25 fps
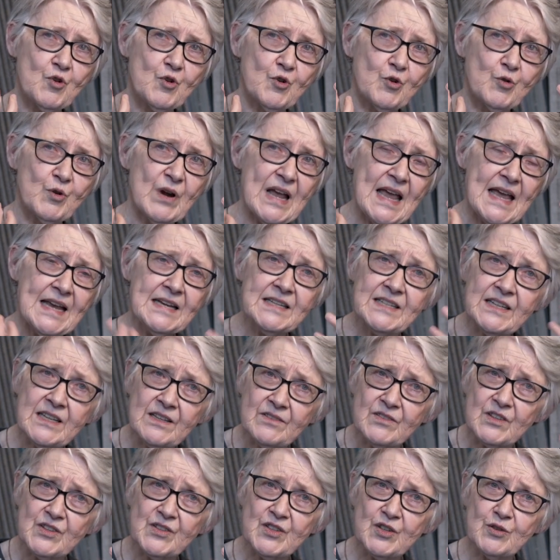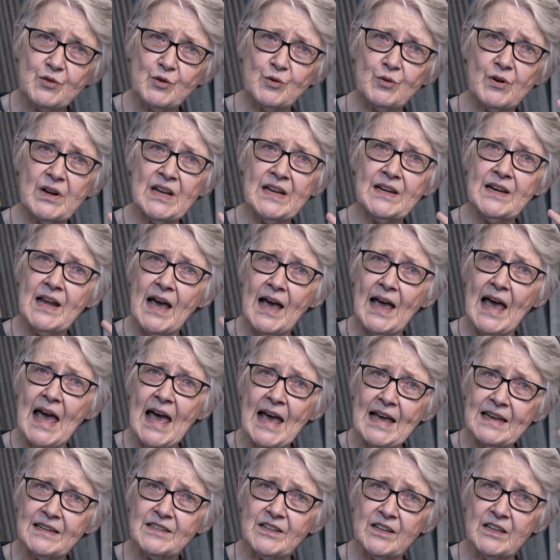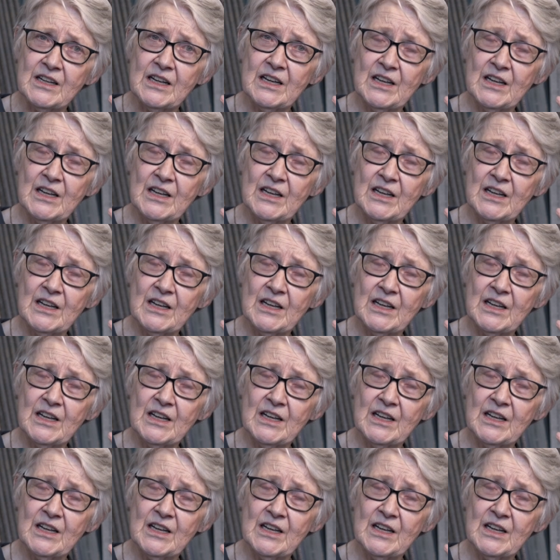creating the story in her head